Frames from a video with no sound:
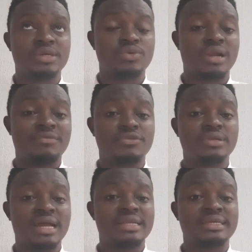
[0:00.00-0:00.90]
Could
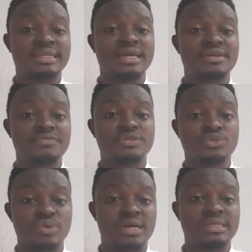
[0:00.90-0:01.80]
afford land in Lekki
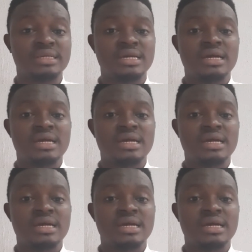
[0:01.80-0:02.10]
1,